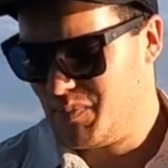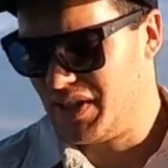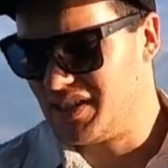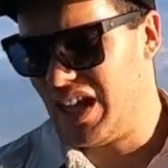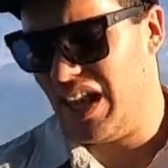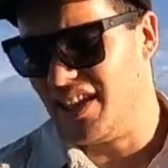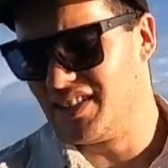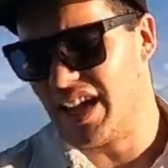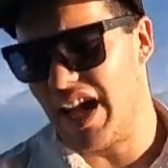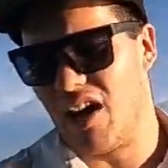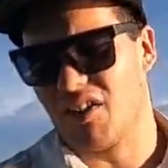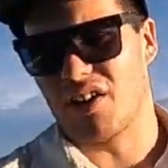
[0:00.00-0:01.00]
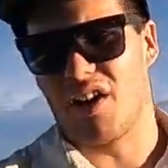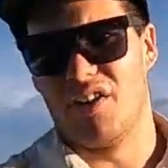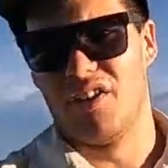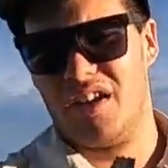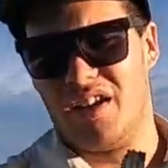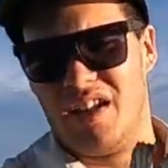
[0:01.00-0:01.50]
But there's a
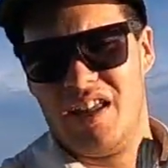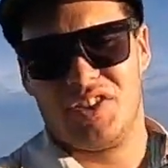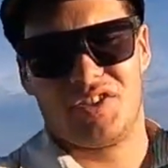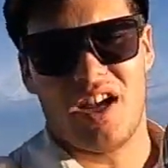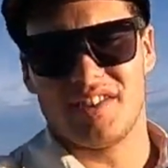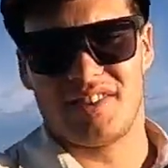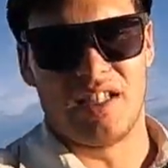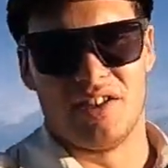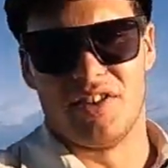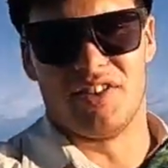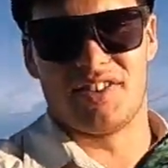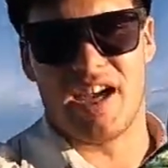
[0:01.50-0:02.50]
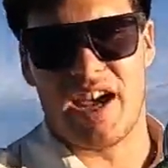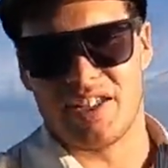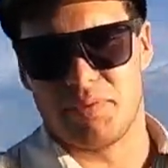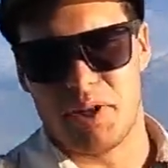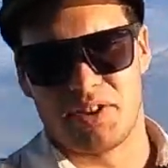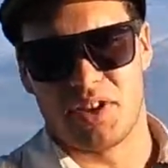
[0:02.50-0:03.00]
Halco. Trusty lures, hey,
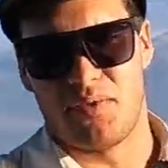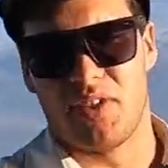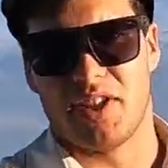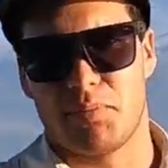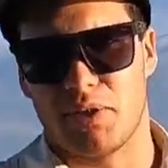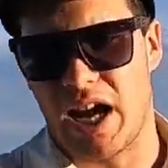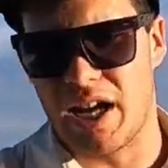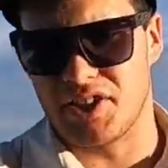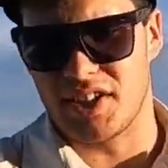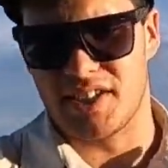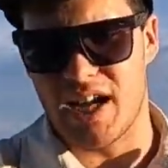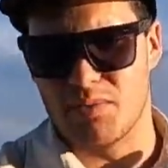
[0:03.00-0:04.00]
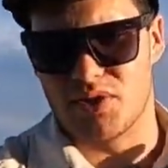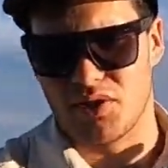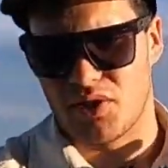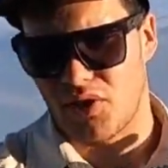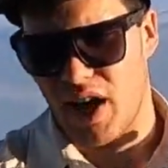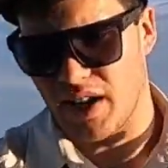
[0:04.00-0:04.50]
especially for these pelagics,
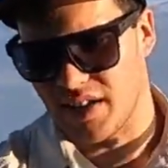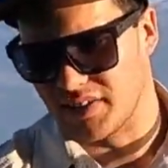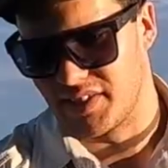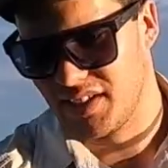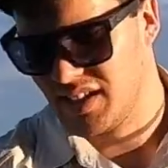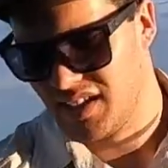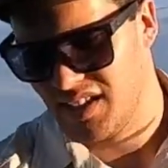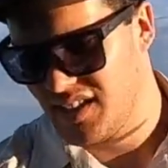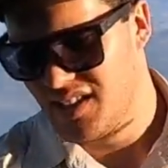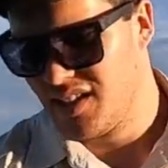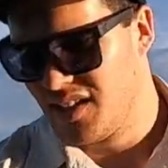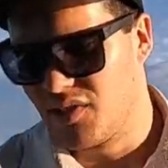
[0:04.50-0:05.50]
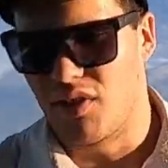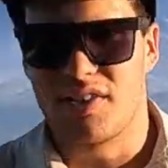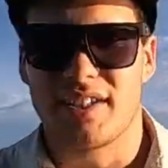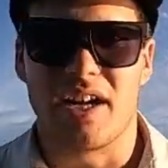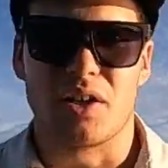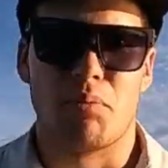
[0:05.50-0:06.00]
absolute crackers. Got a
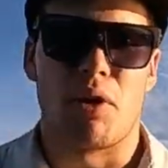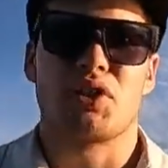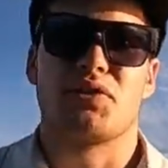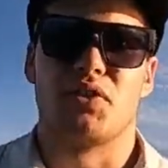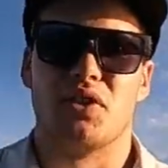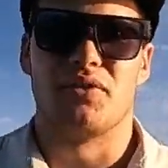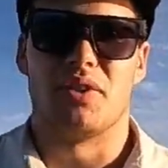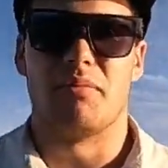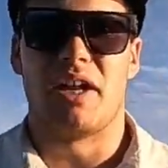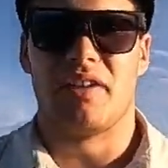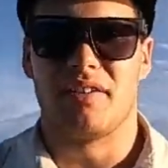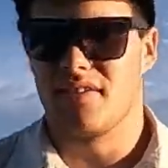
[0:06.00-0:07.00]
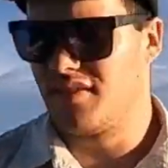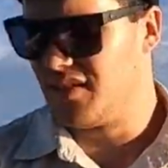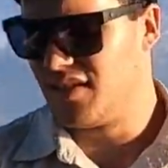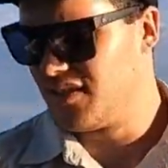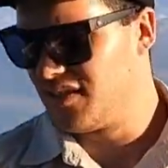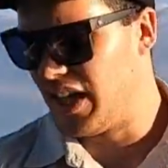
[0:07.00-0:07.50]
tackle box full of them and
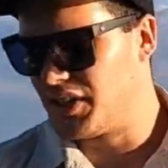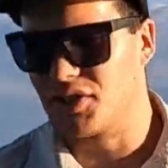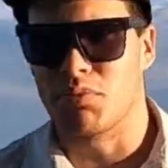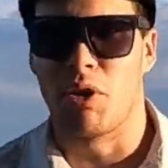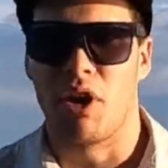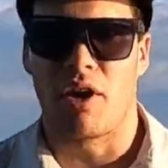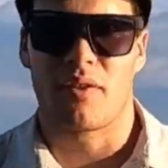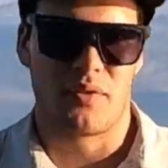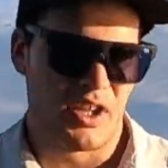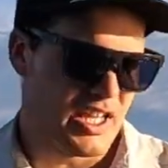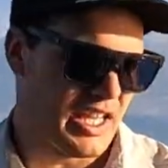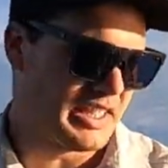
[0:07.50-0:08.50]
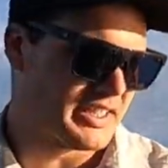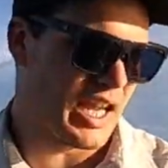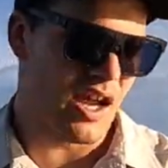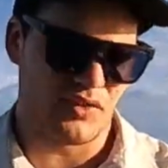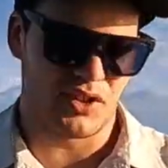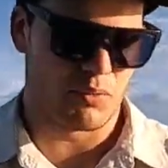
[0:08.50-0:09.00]
they just work. For years
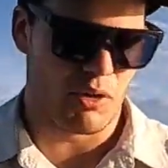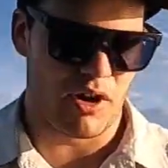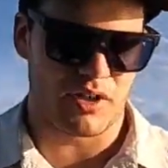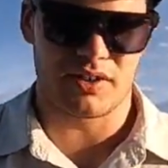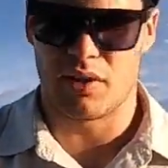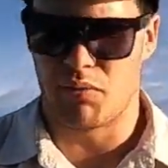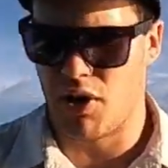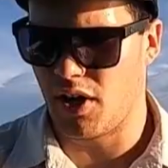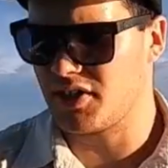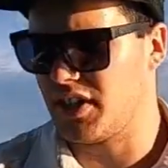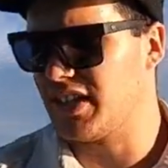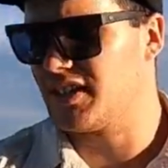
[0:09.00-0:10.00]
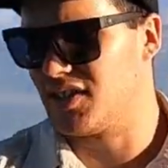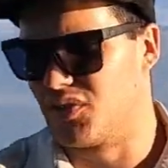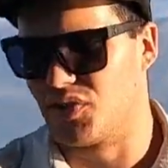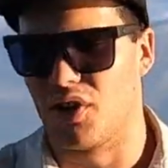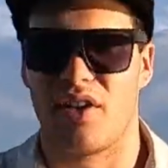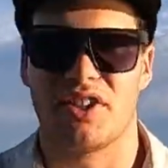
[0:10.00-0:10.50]
they've just worked and worked, and they still
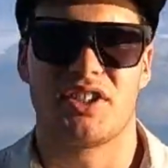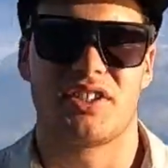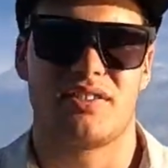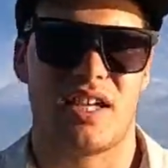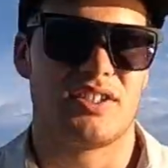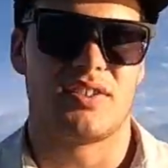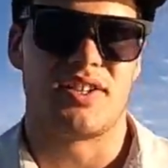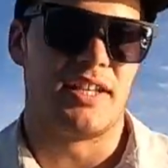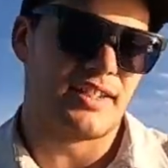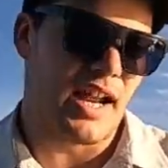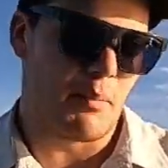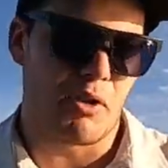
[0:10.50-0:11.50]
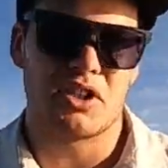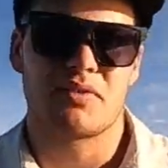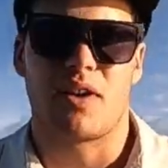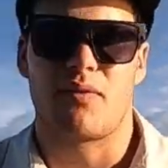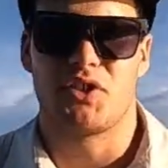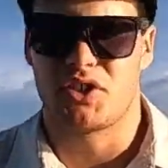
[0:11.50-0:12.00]
do. As you've seen today, most
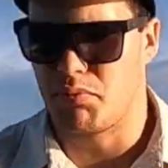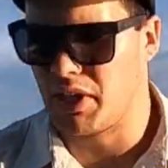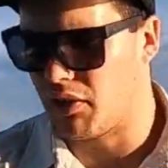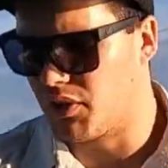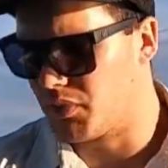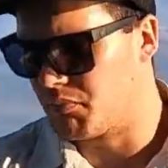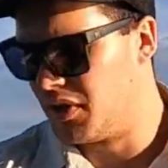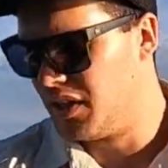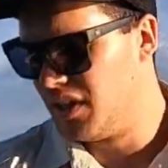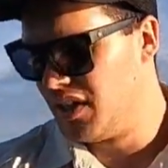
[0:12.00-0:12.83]
of our fish have been on them.